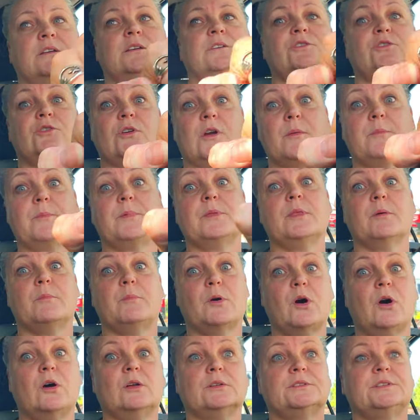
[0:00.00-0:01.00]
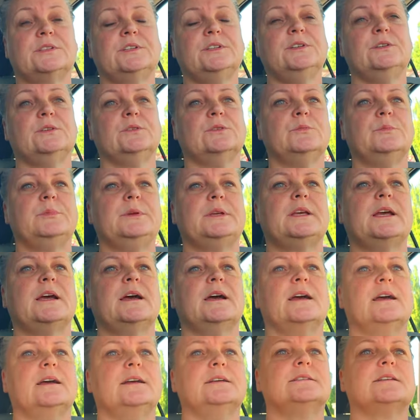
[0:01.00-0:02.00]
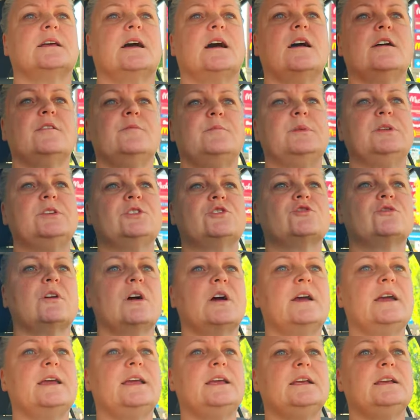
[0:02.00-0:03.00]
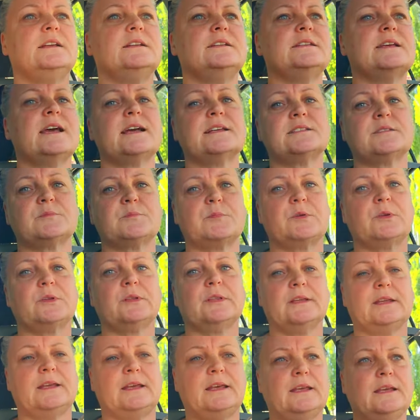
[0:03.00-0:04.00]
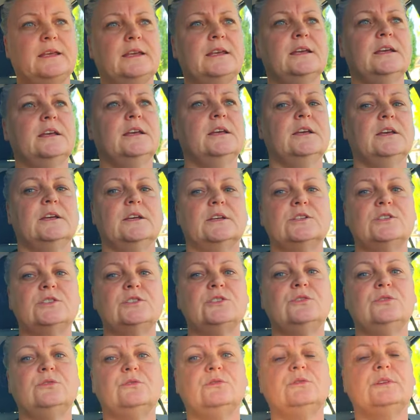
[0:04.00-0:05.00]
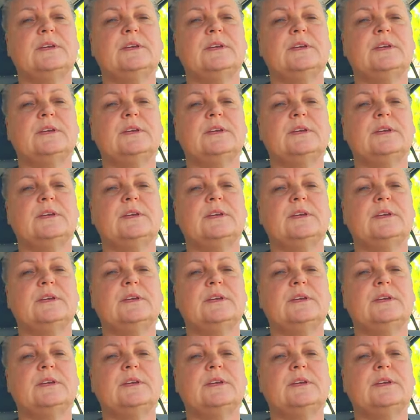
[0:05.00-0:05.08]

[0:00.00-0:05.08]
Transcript: dropping the ball too, because I've been trying desperately to